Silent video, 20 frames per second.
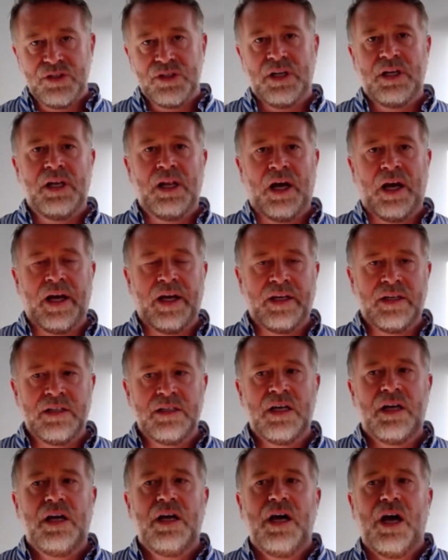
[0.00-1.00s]
aligned
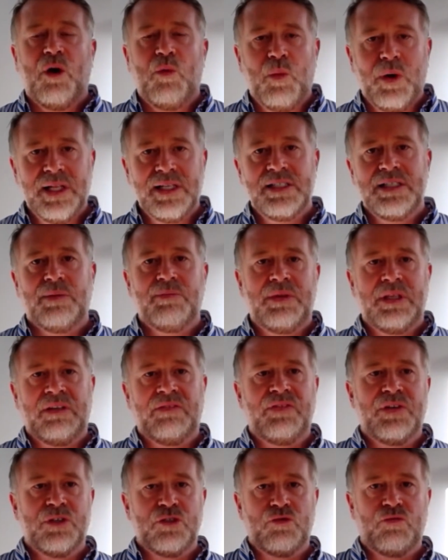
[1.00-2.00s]
and when something
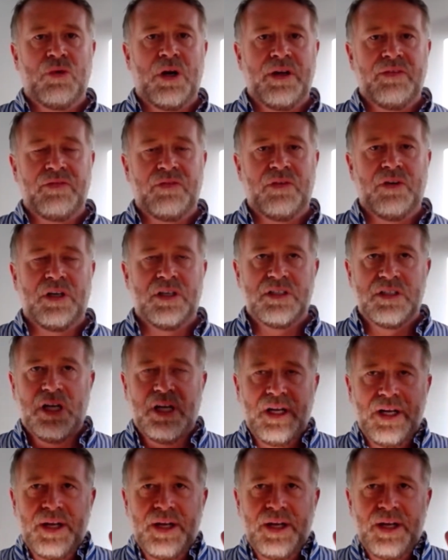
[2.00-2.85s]
feels right for us.